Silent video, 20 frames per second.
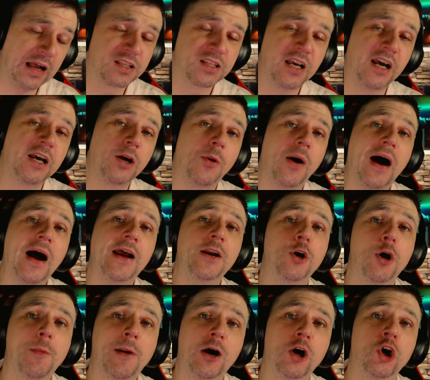tell you what I
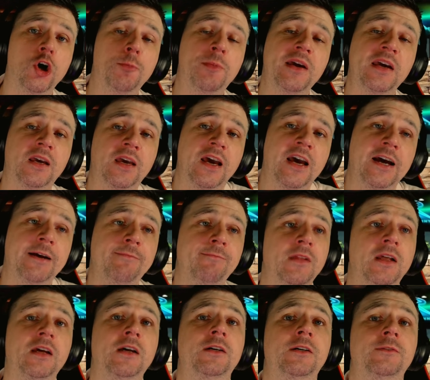know about OPK
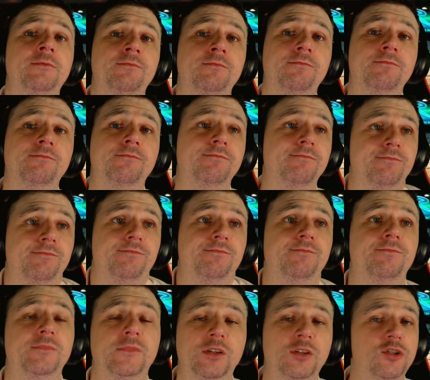
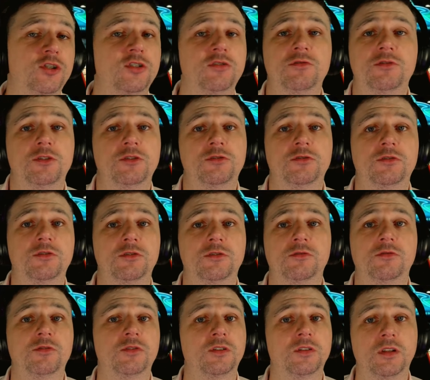Just,
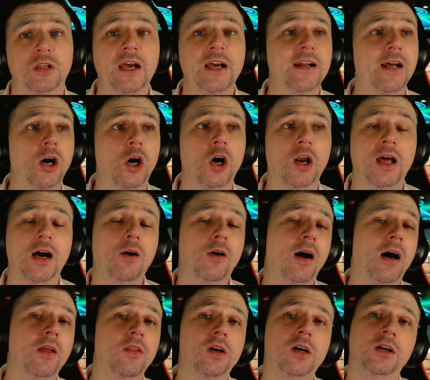just laid it all
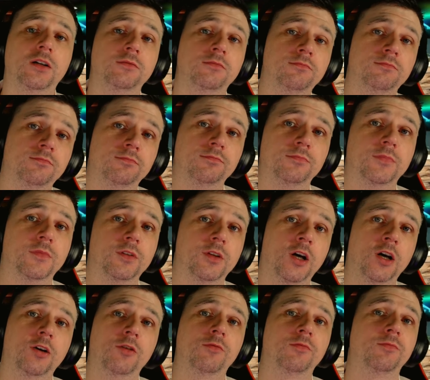out, out though
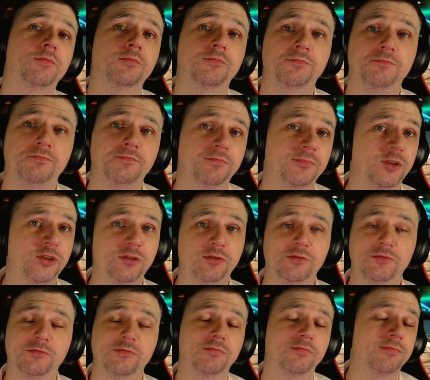Yo,
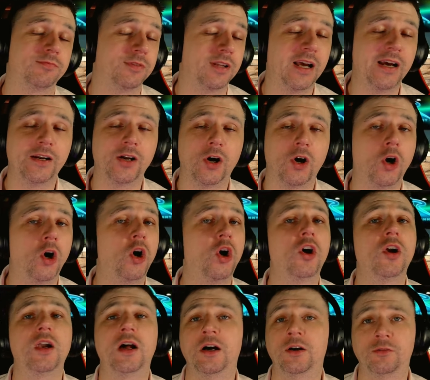just laid it
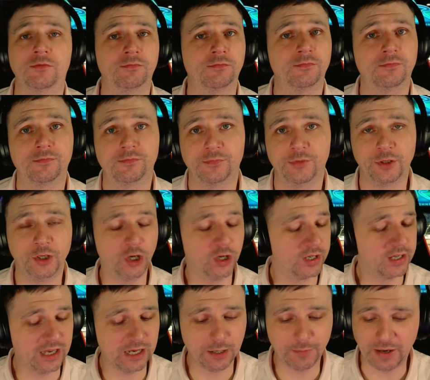all out don't
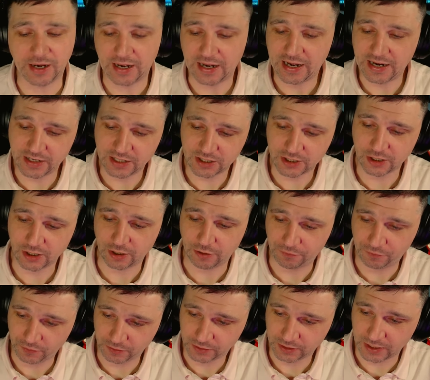care about any sort of
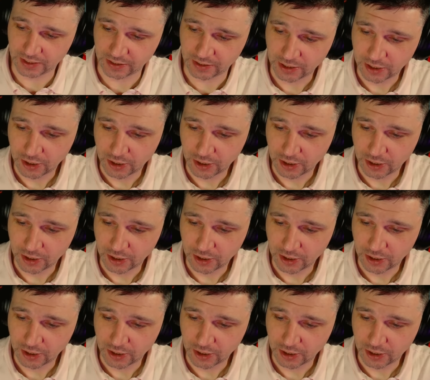fucking